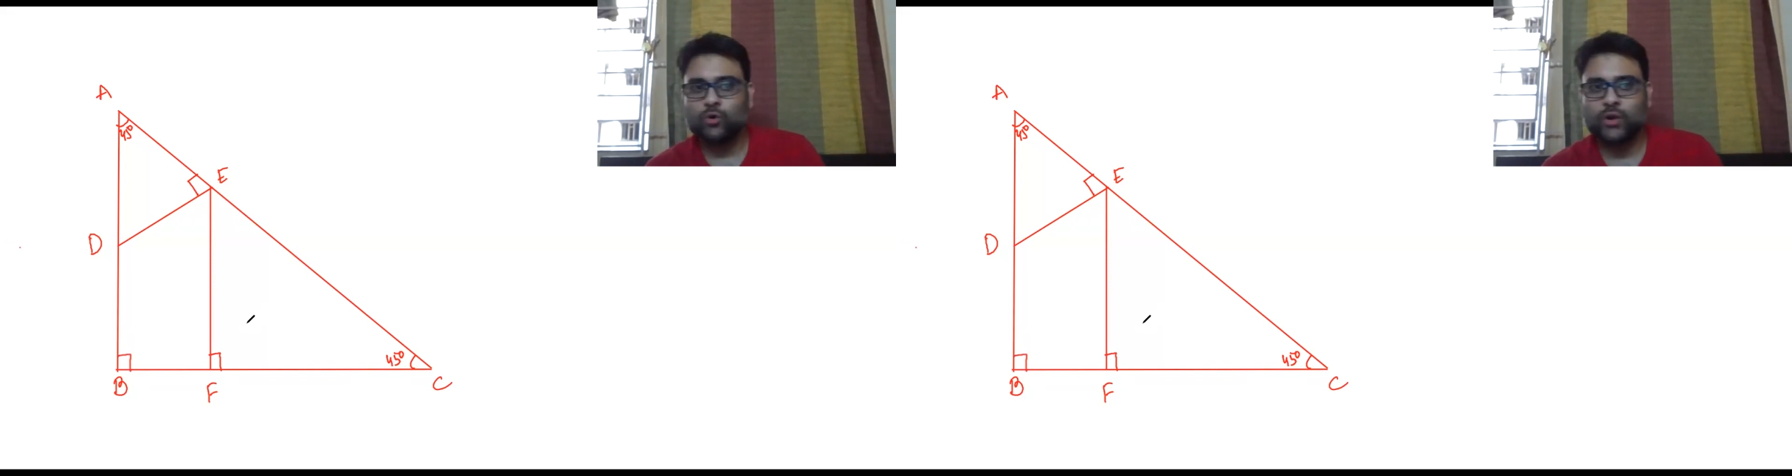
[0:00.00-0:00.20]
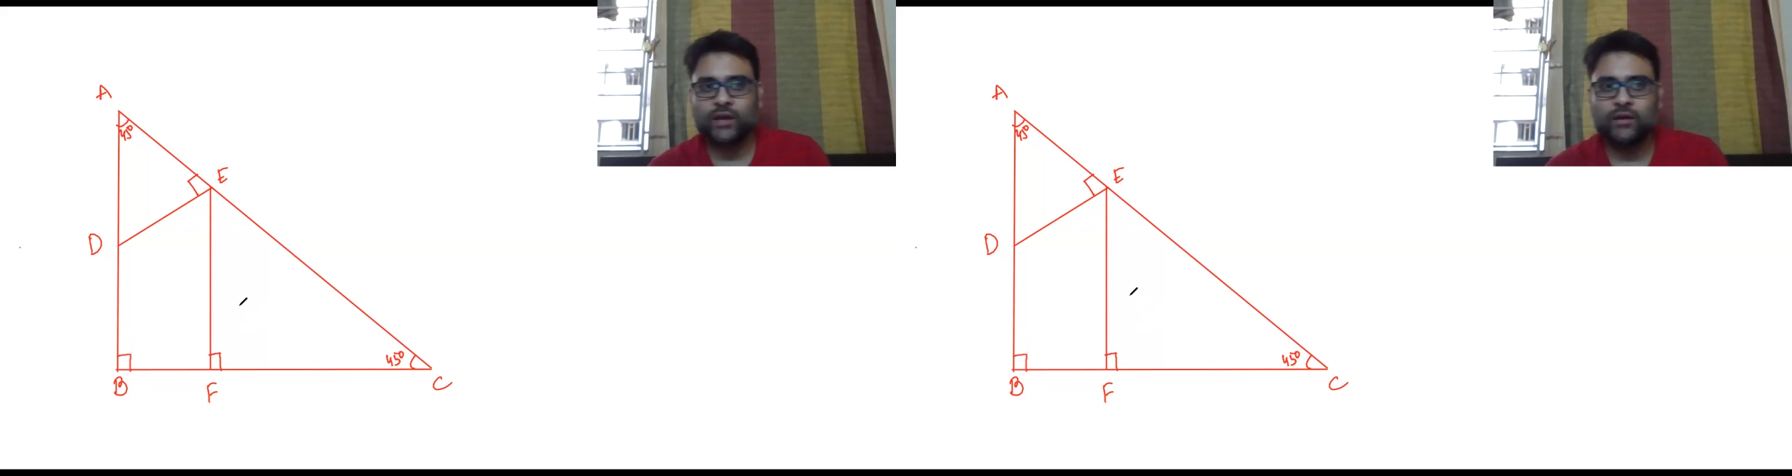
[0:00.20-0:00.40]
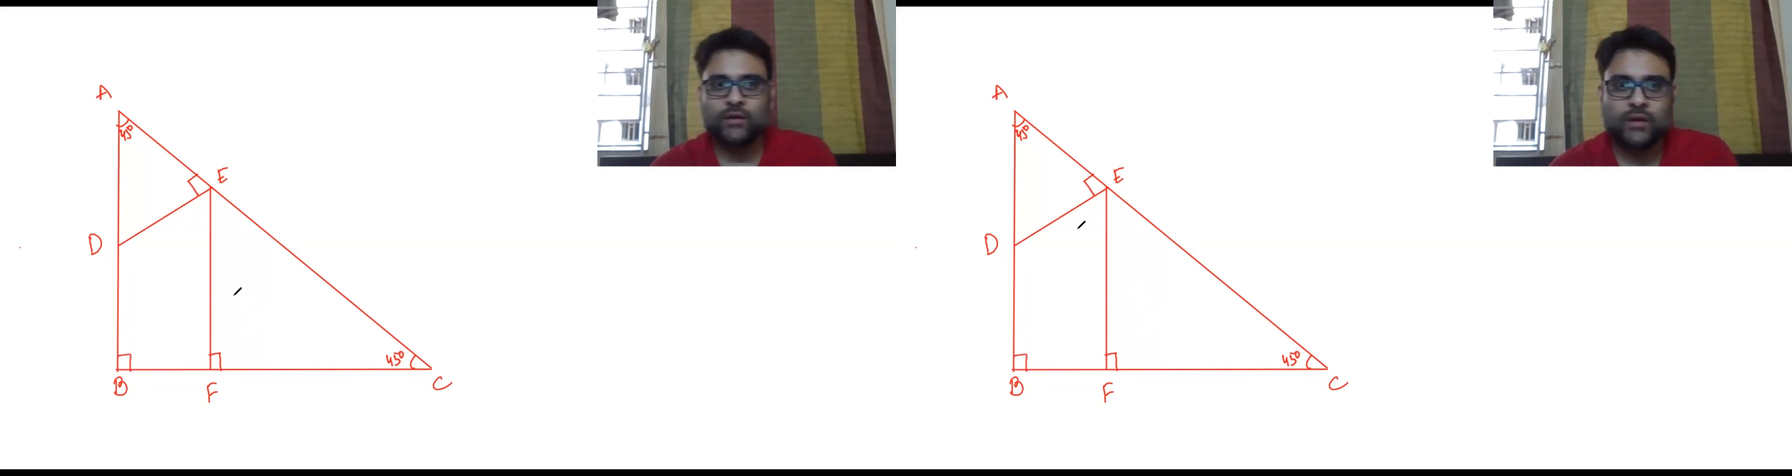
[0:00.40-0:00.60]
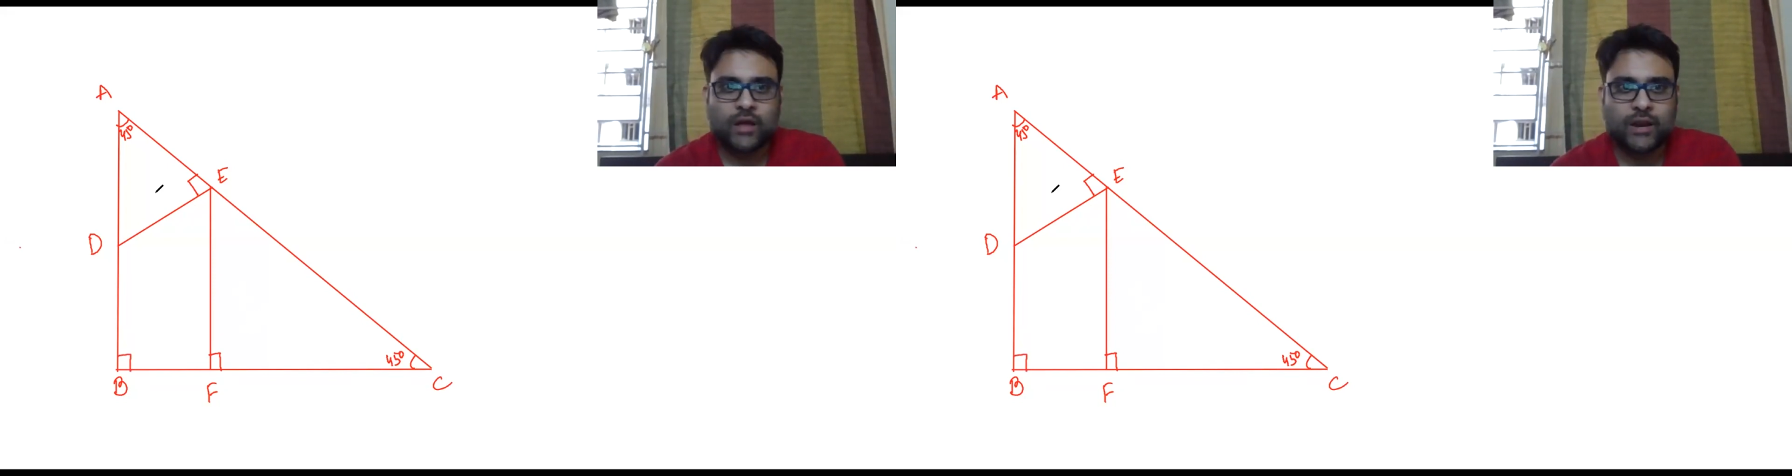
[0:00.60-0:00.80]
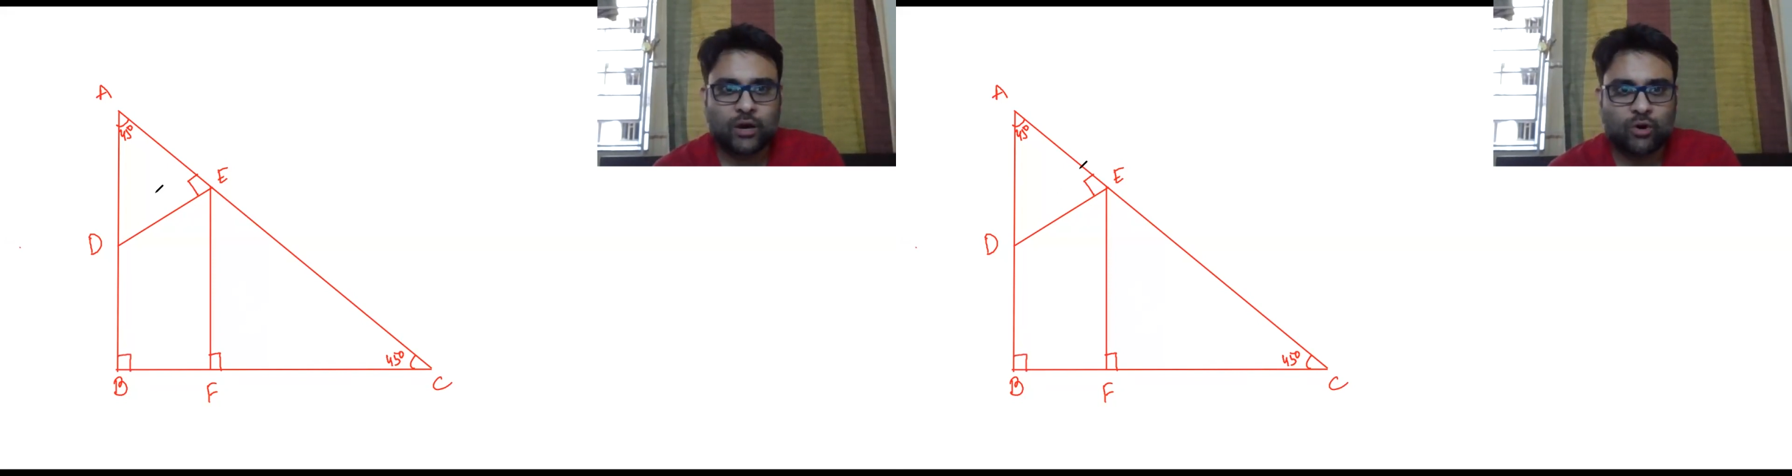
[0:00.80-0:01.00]
Okay.
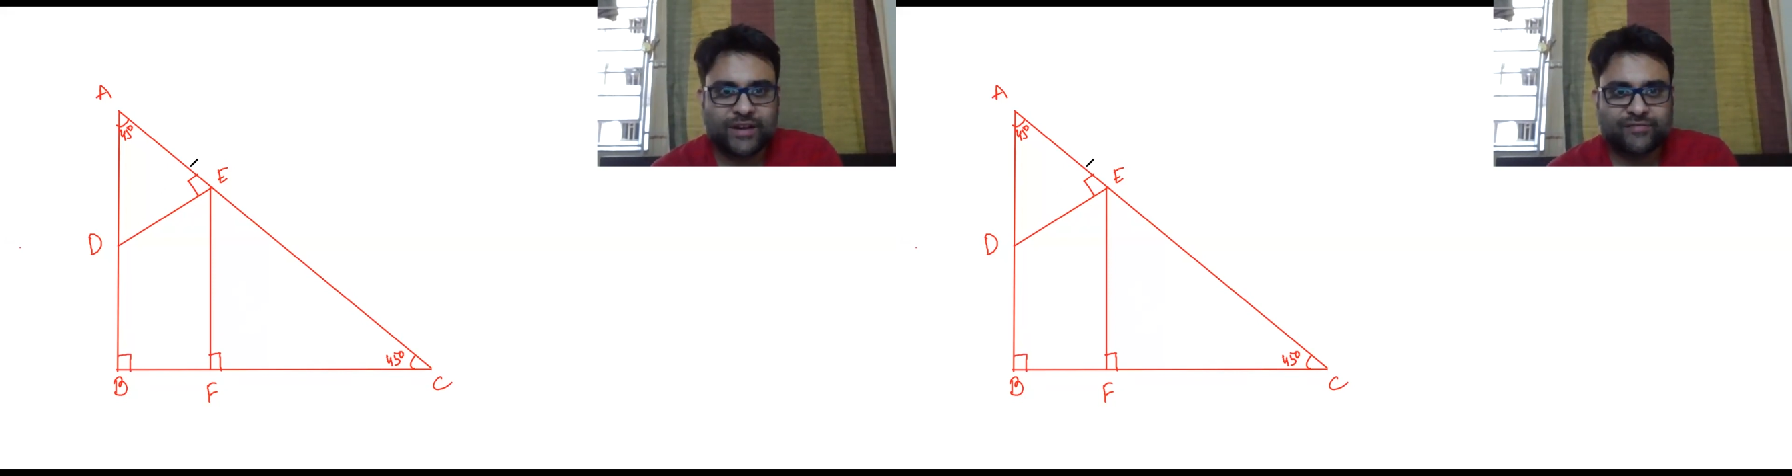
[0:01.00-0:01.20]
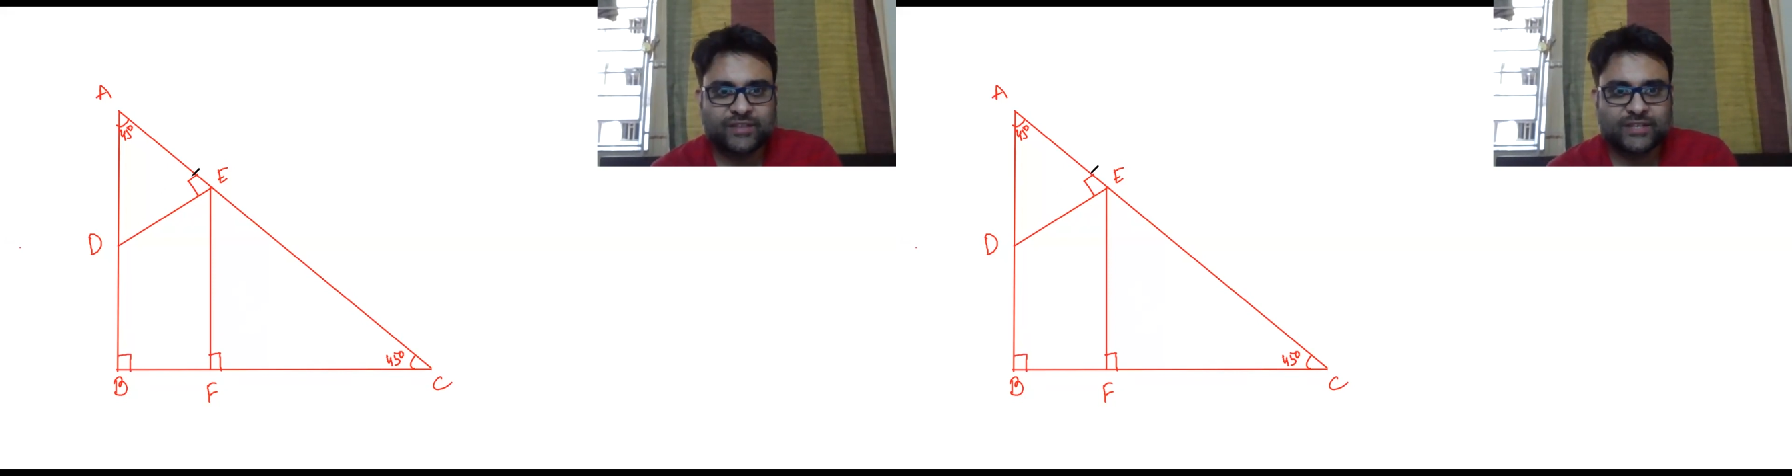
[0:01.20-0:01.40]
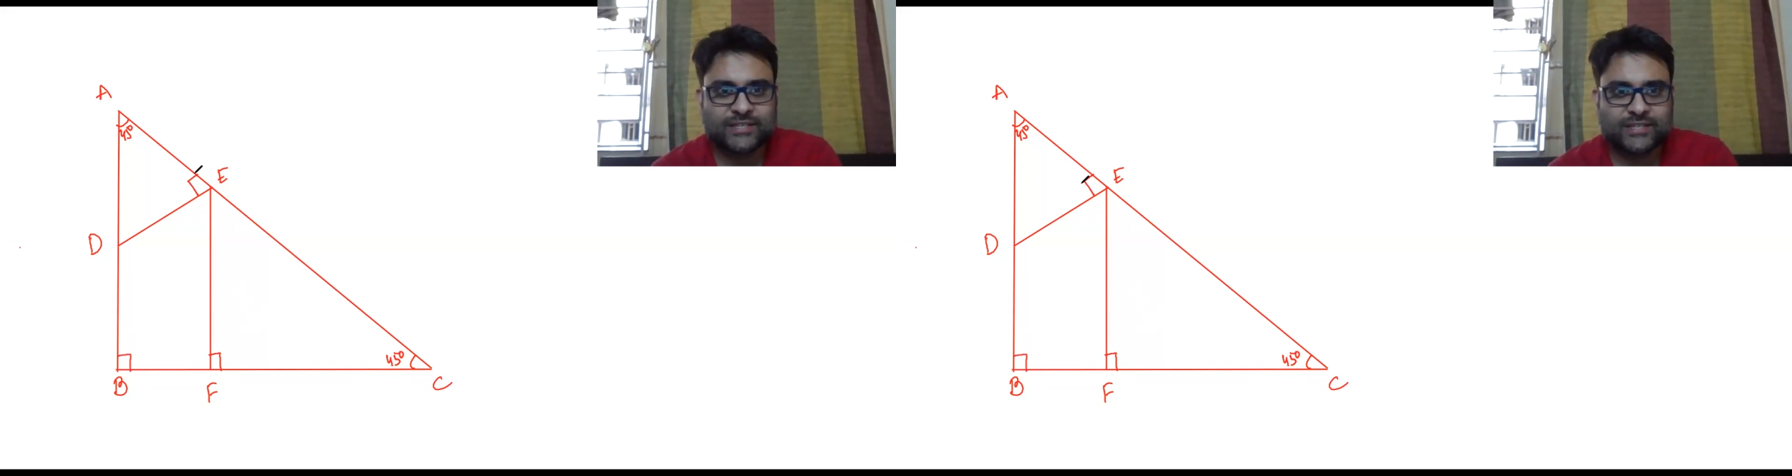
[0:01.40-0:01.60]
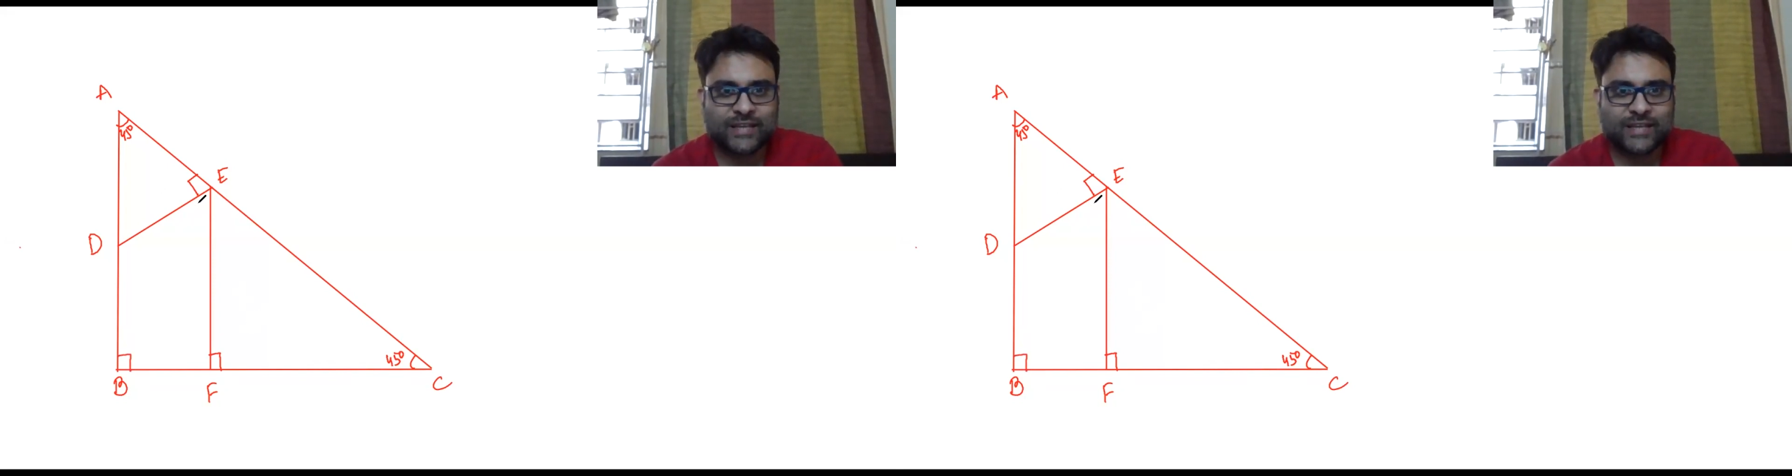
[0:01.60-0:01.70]
Now if this is